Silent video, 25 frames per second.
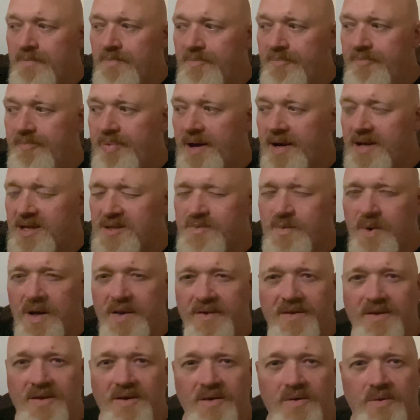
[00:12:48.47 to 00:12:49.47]
But it's
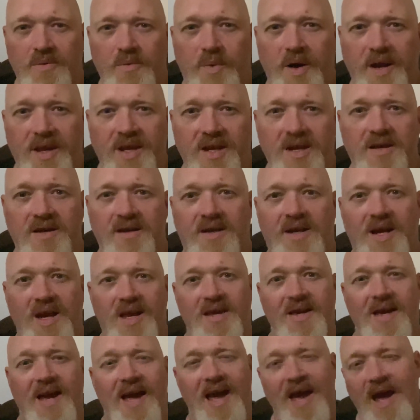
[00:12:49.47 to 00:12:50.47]
one that, when you get
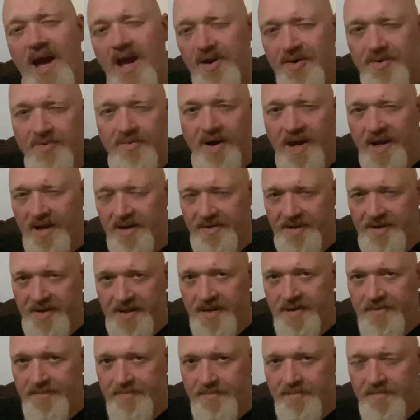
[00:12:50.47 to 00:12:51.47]
your head around
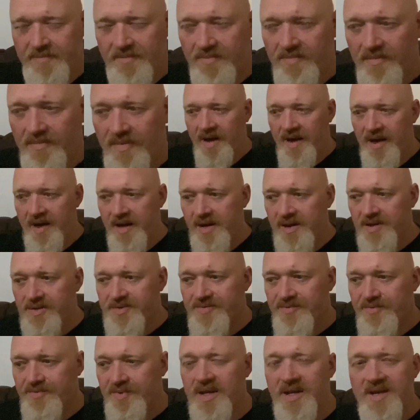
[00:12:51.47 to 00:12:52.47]
it, is
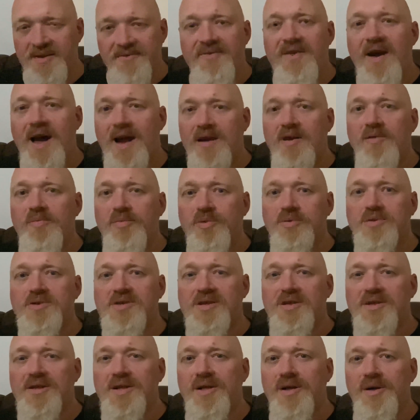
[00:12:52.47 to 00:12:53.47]
really valuable
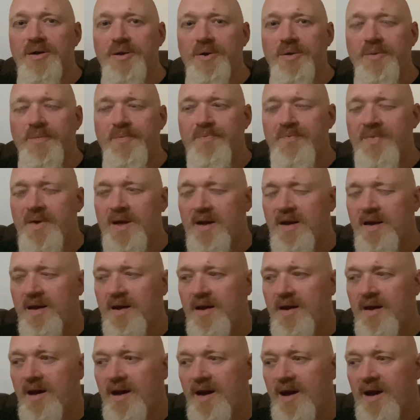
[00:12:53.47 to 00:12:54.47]
to know,
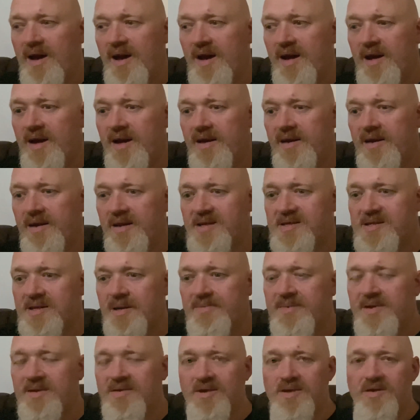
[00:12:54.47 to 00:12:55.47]
and it's
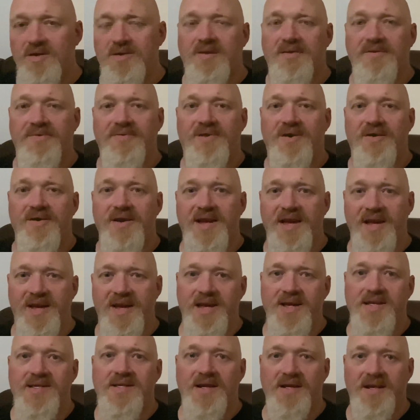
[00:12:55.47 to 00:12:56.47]
something that you can very
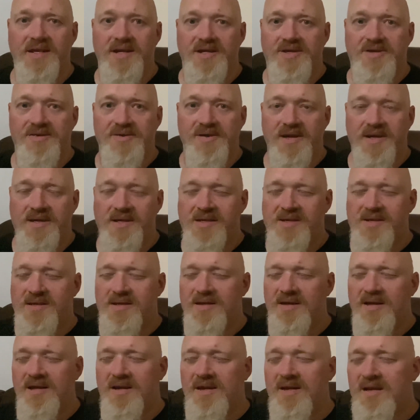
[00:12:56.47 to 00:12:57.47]
easily address,
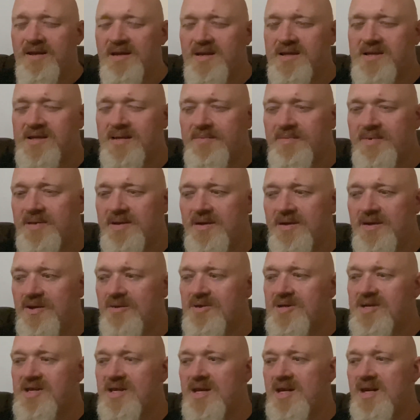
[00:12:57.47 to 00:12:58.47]
and it's something that you'll
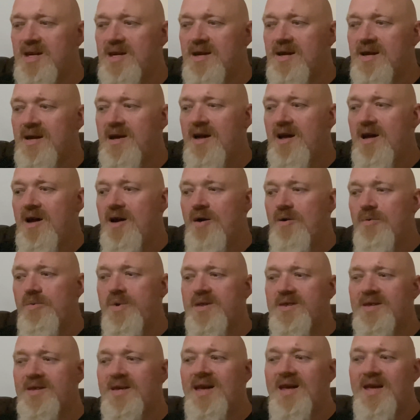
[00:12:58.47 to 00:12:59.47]
see
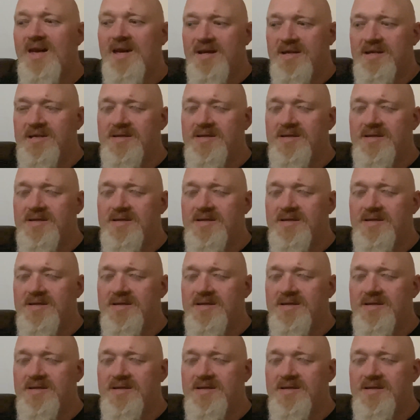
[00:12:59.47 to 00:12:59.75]
with kids.